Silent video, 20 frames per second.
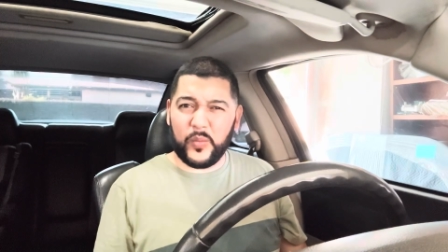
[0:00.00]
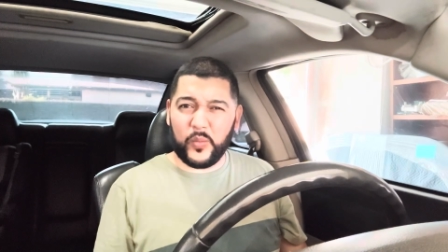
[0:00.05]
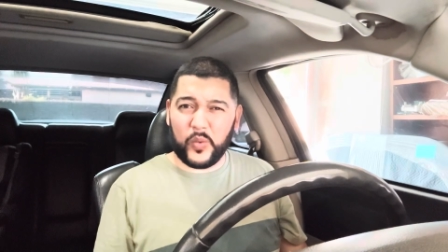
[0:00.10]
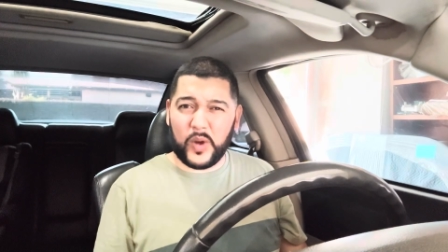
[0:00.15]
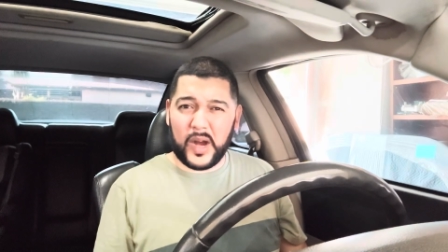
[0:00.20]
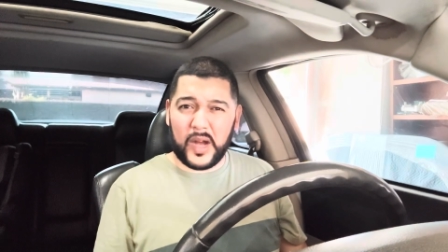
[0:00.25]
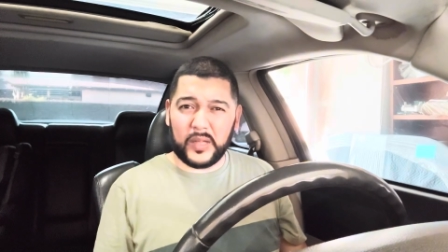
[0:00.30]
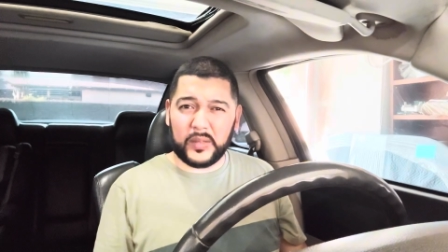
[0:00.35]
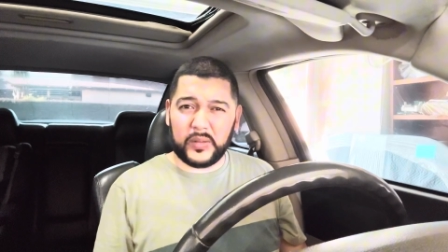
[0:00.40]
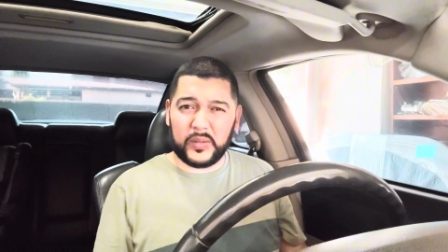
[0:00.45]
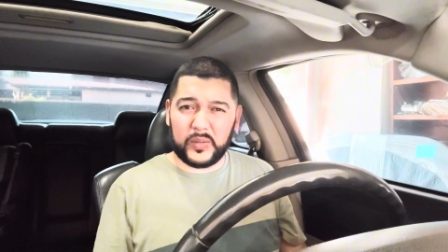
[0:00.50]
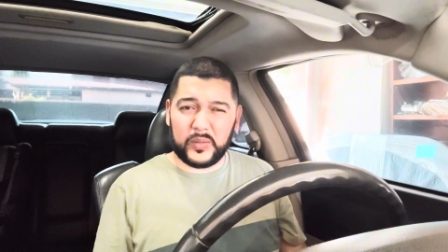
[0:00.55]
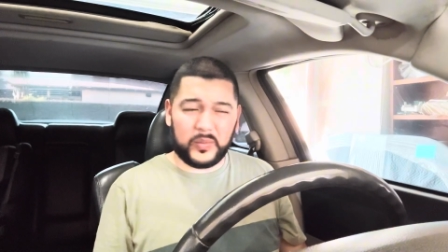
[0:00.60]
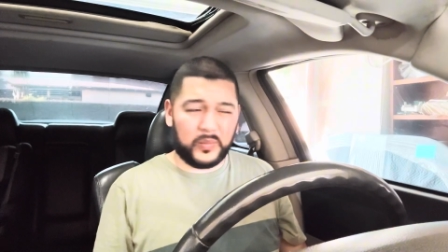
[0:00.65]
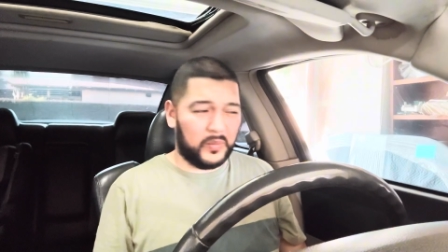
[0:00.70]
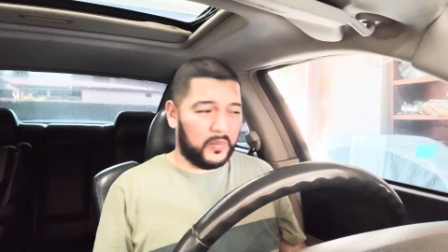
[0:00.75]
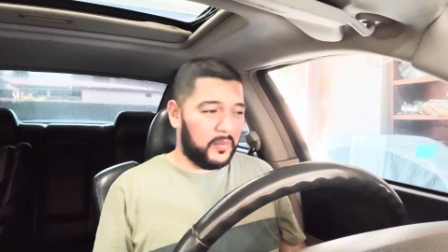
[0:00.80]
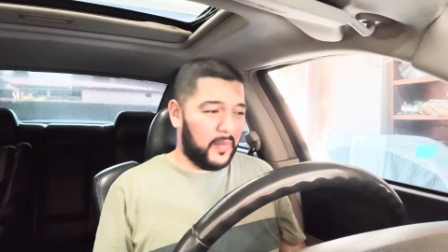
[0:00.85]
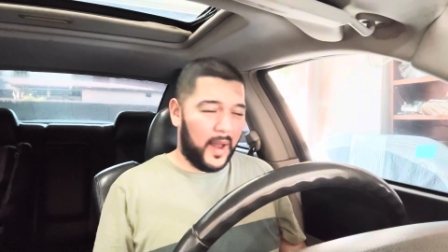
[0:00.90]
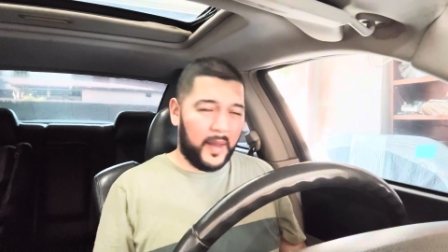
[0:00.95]
watts
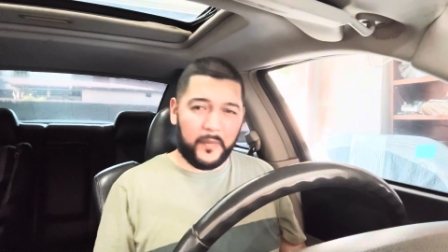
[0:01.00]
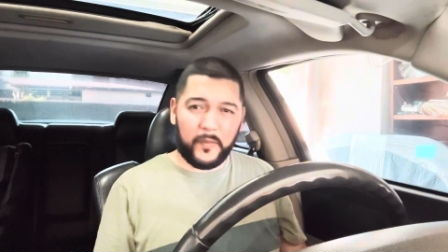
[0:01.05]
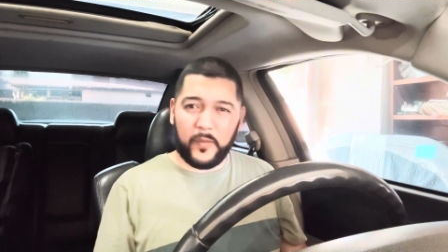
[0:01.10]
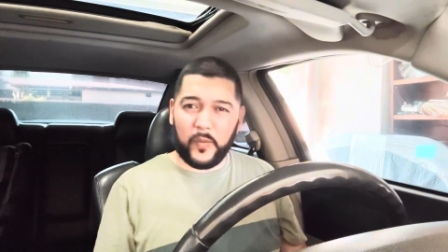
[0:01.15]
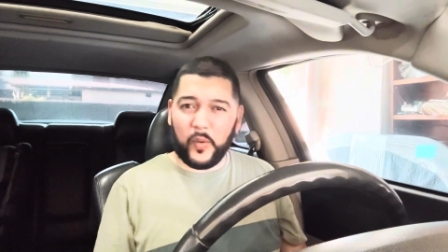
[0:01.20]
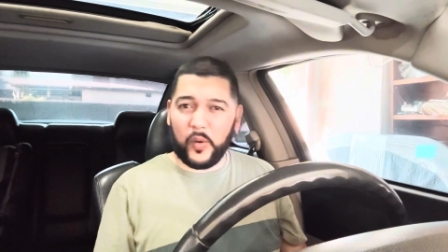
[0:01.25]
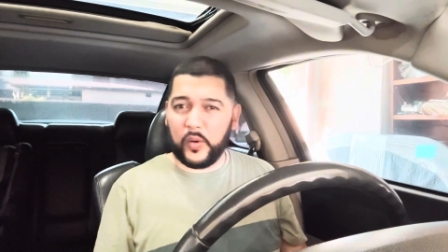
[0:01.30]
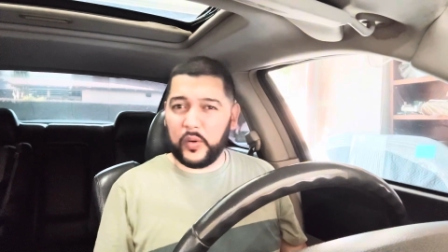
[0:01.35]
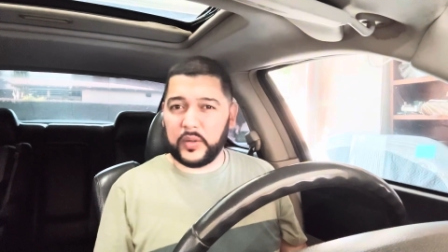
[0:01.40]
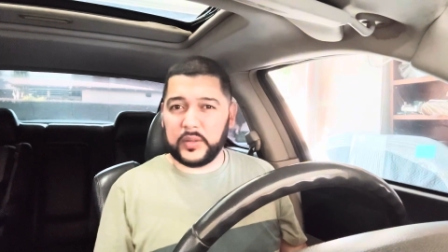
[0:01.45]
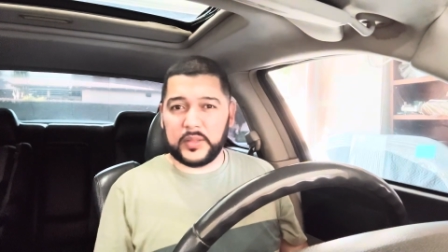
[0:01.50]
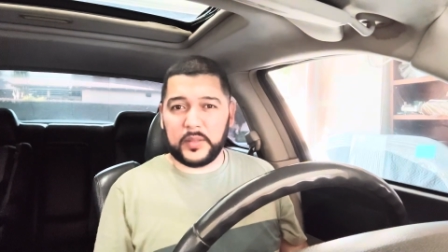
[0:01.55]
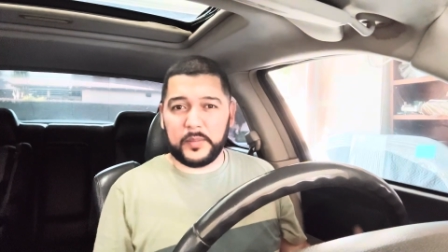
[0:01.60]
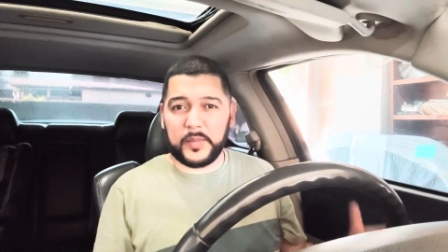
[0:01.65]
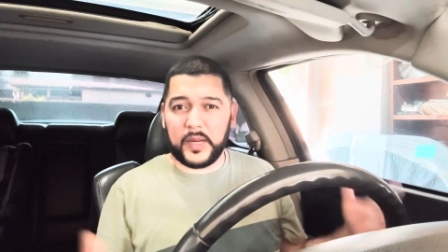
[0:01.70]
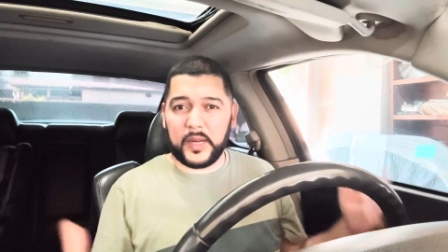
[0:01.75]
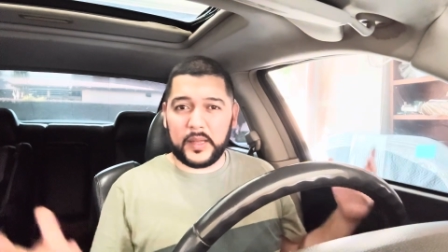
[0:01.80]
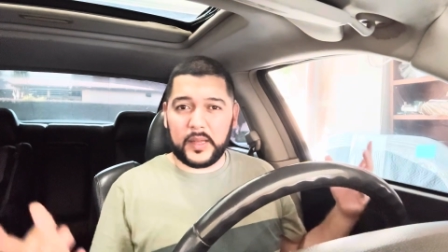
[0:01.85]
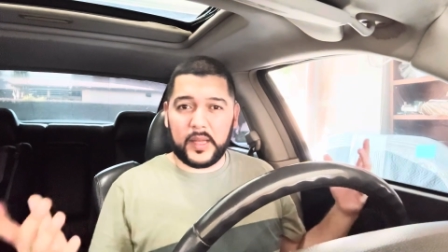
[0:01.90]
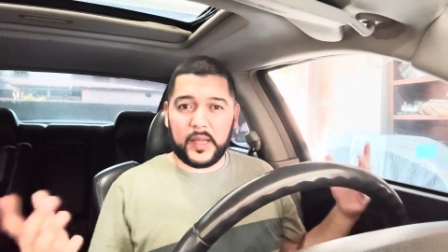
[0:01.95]
by 4 or
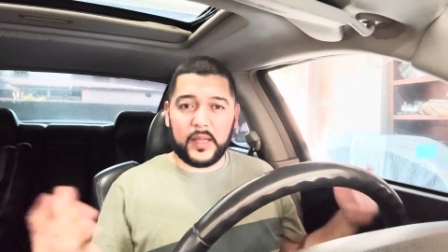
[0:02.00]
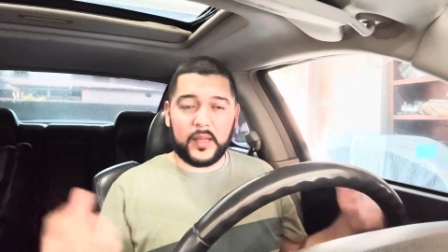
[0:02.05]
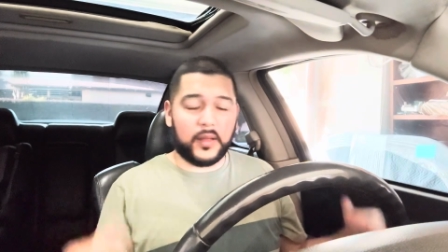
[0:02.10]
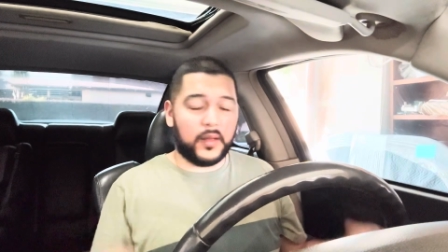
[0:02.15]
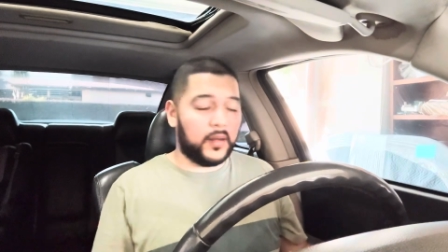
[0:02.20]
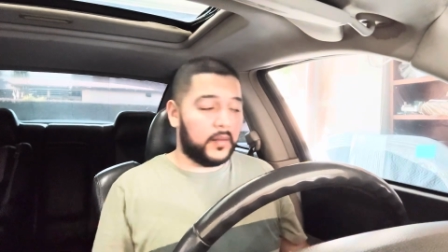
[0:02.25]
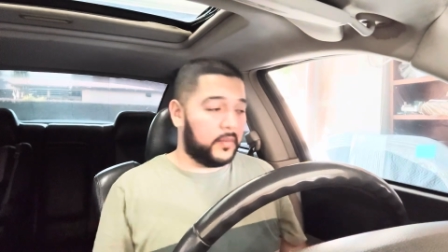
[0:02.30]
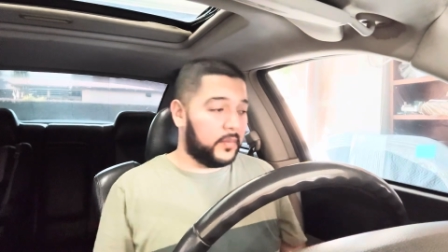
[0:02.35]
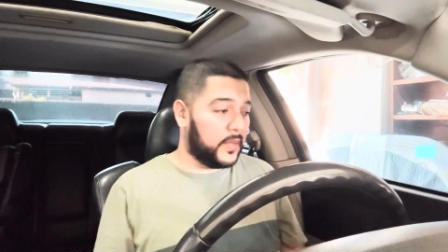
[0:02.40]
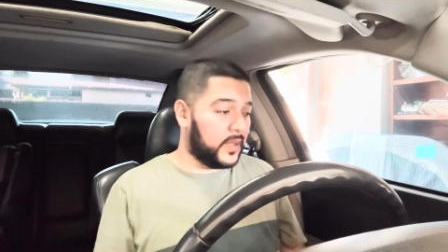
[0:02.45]
something like that.